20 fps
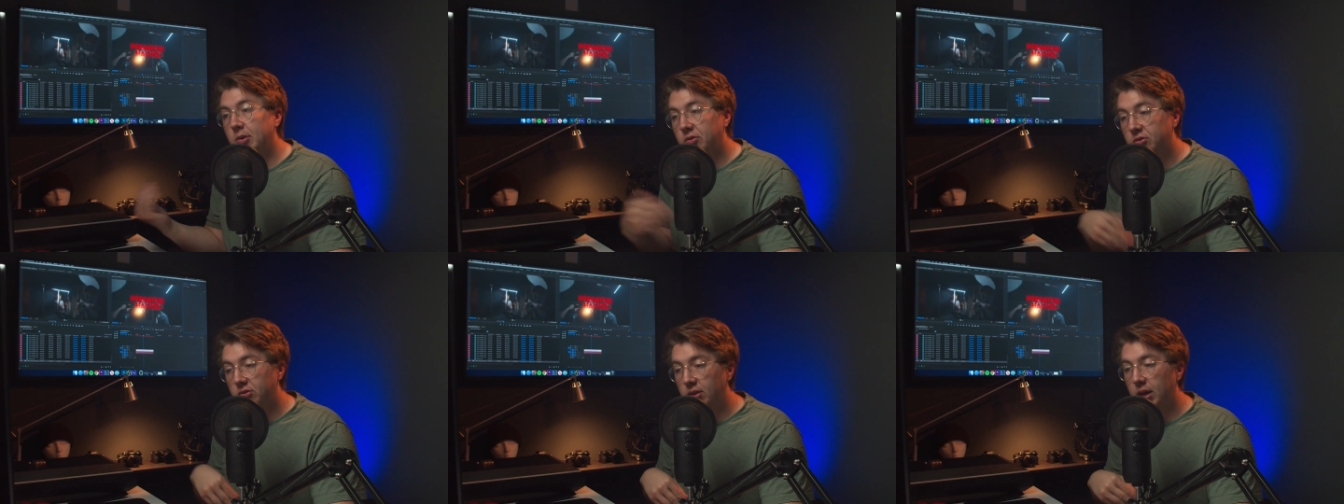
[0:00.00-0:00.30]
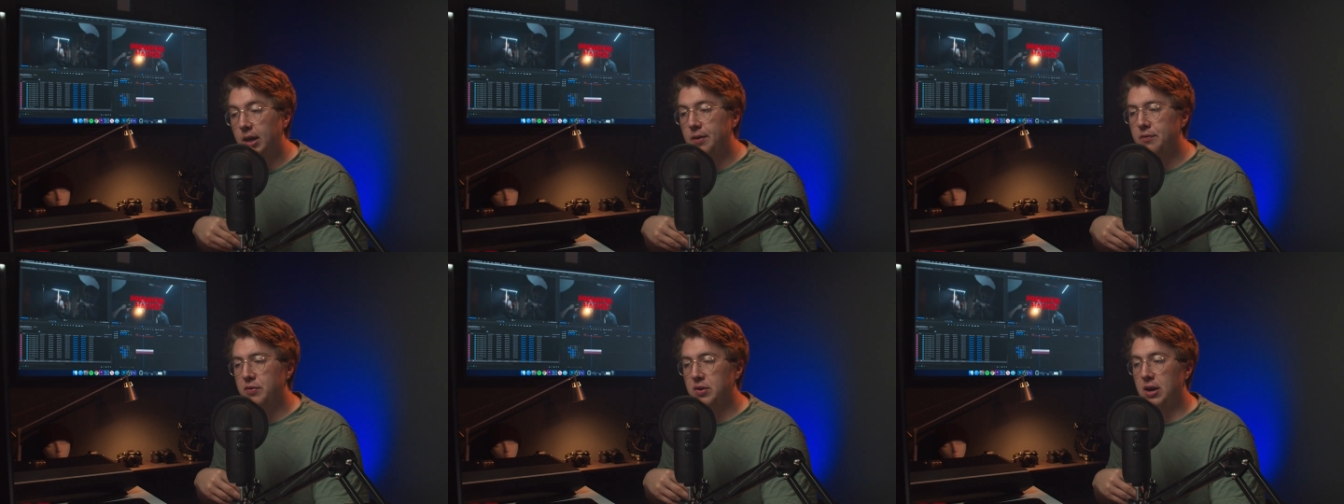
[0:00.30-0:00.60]
you
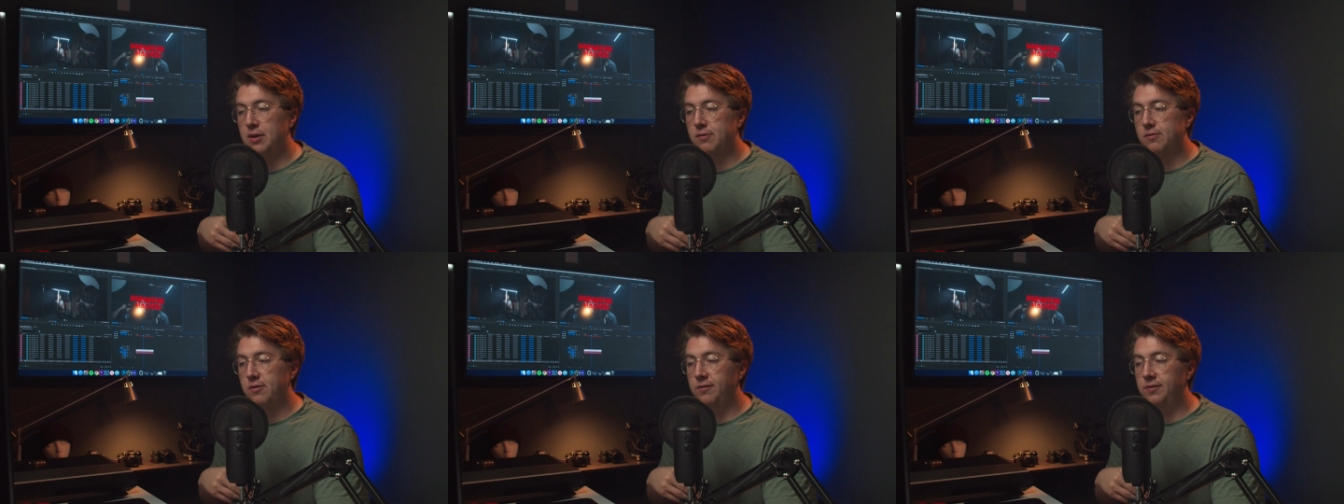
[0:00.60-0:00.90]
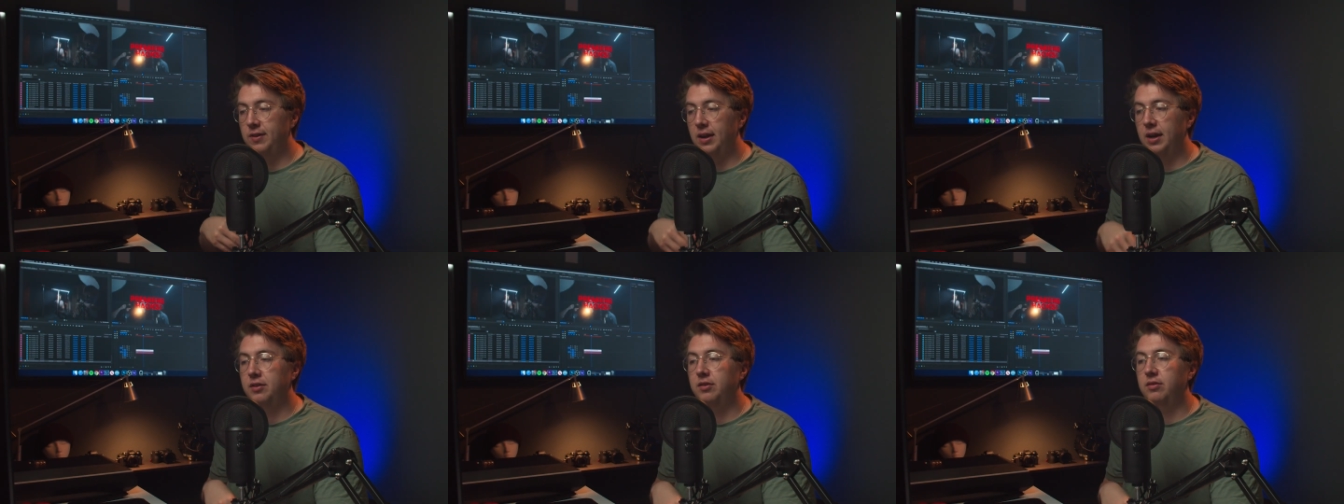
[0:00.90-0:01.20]
save in After
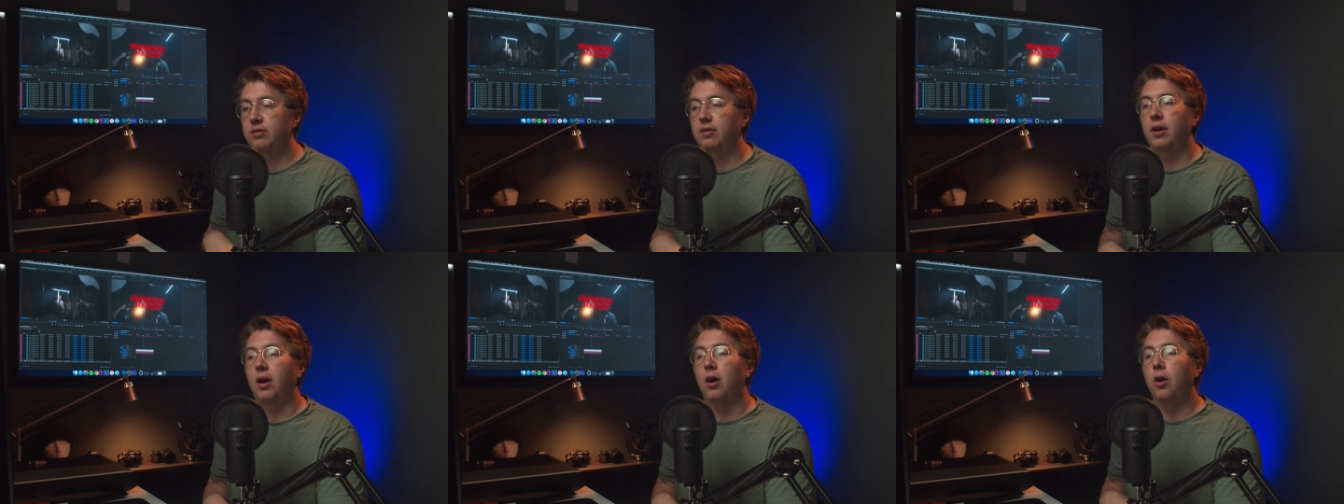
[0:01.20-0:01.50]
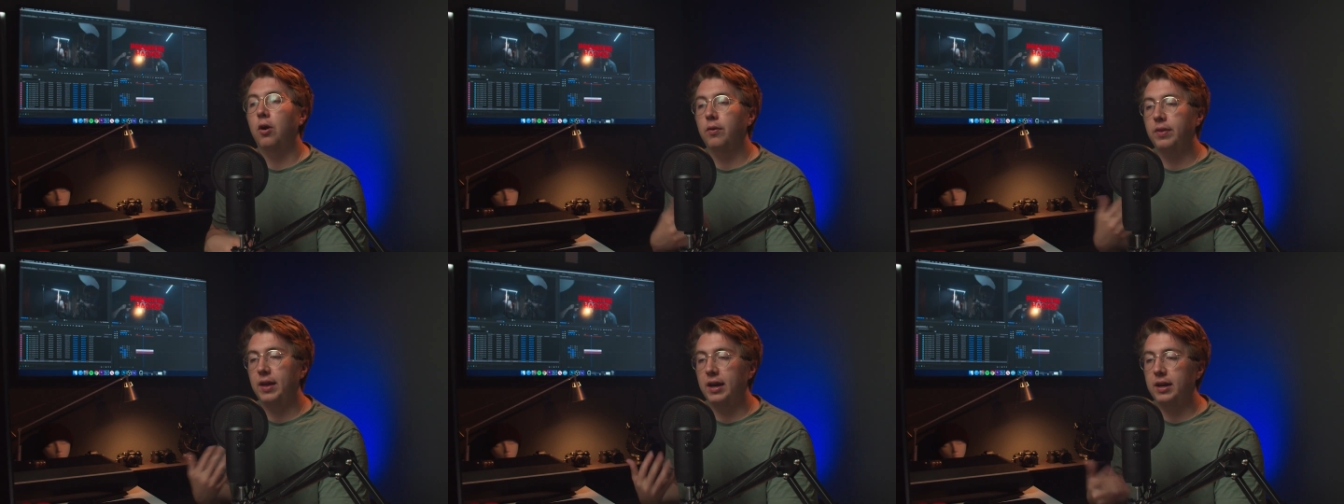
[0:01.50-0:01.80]
Effects,
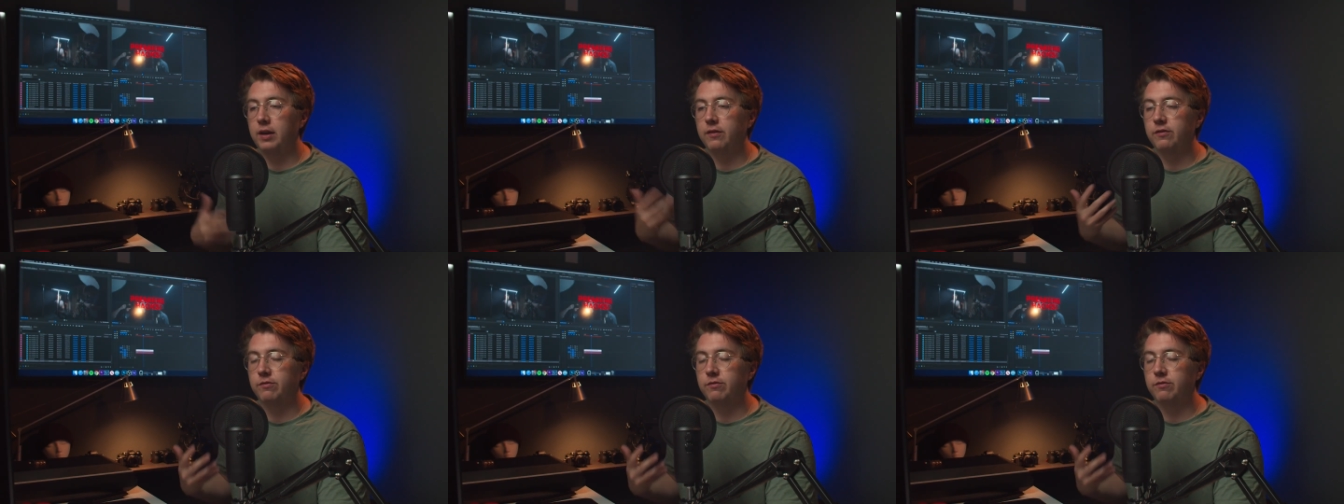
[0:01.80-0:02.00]
all that